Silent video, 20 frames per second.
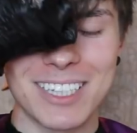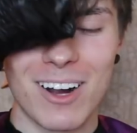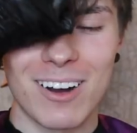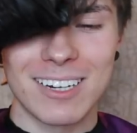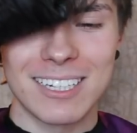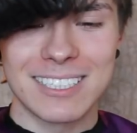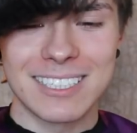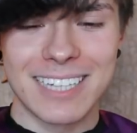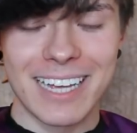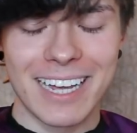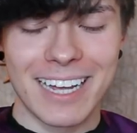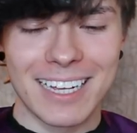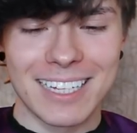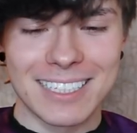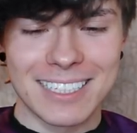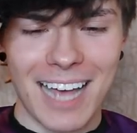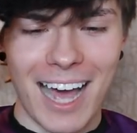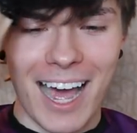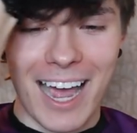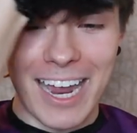hard to say because
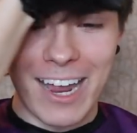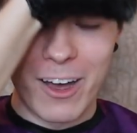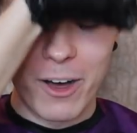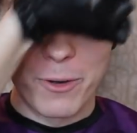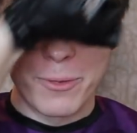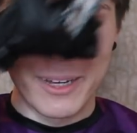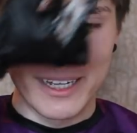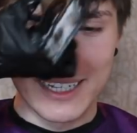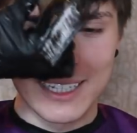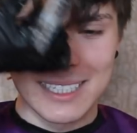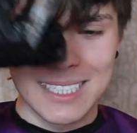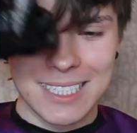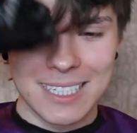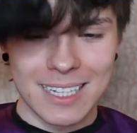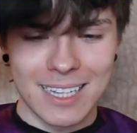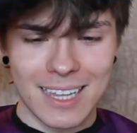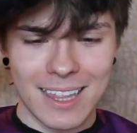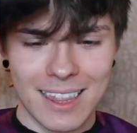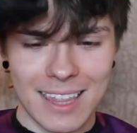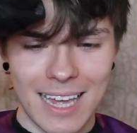I always
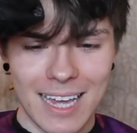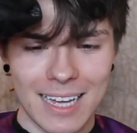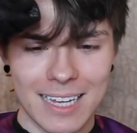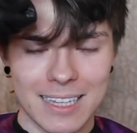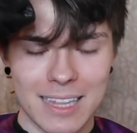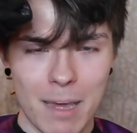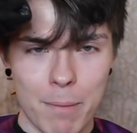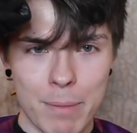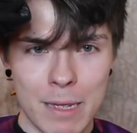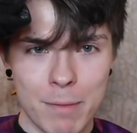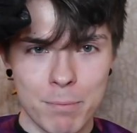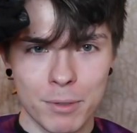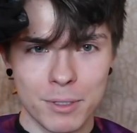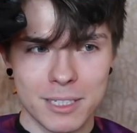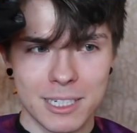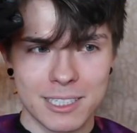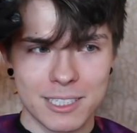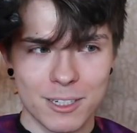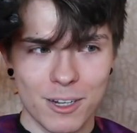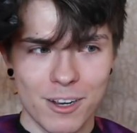think that people
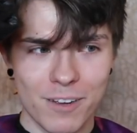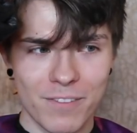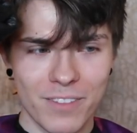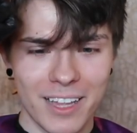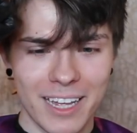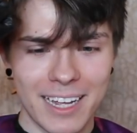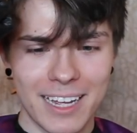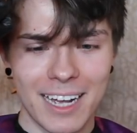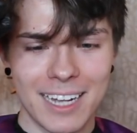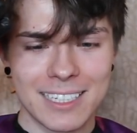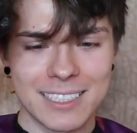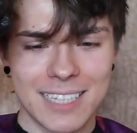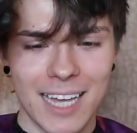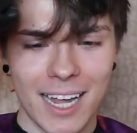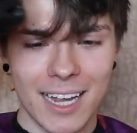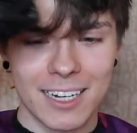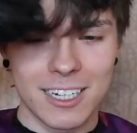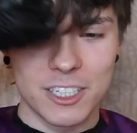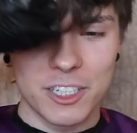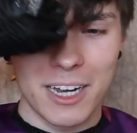deserve, like, a
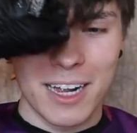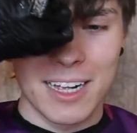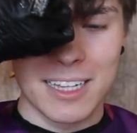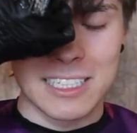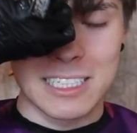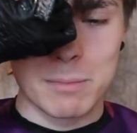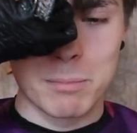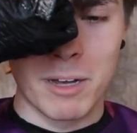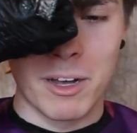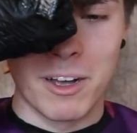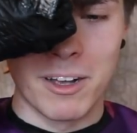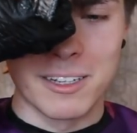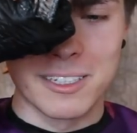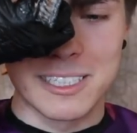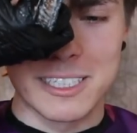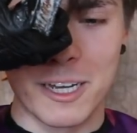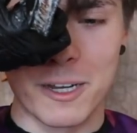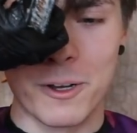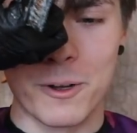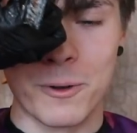second chance, but
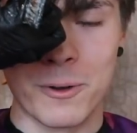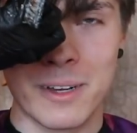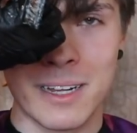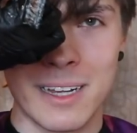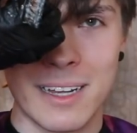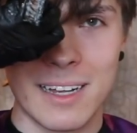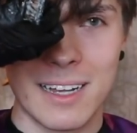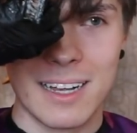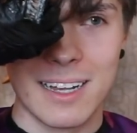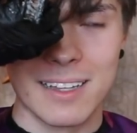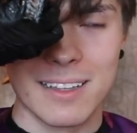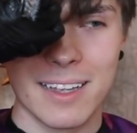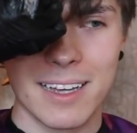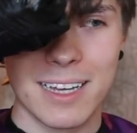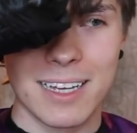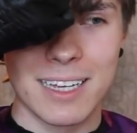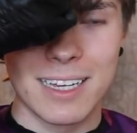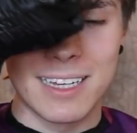also, like,